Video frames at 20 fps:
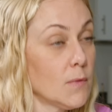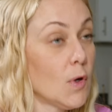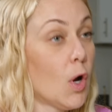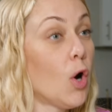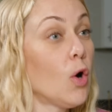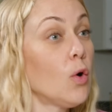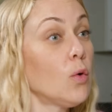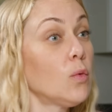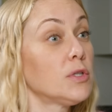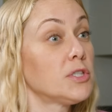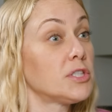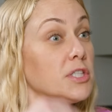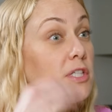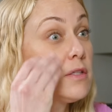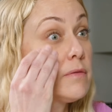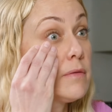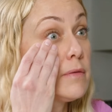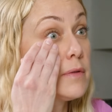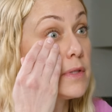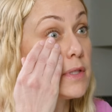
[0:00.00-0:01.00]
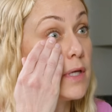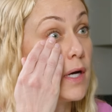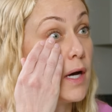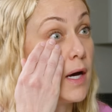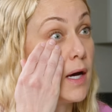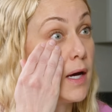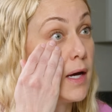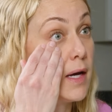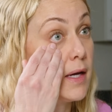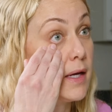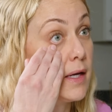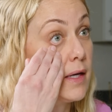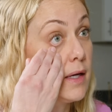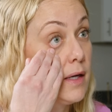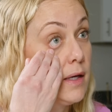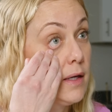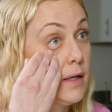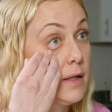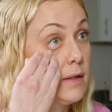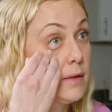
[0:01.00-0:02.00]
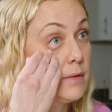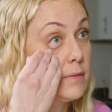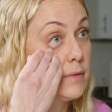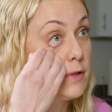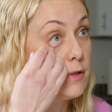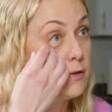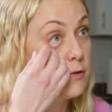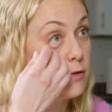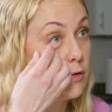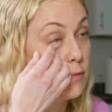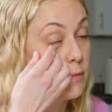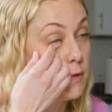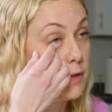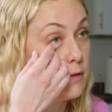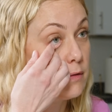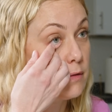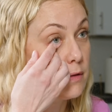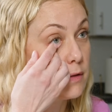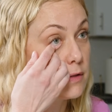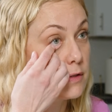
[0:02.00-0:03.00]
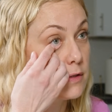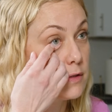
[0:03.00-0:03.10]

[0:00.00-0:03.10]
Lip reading: Oh, was she the one with the eye when you told me you looked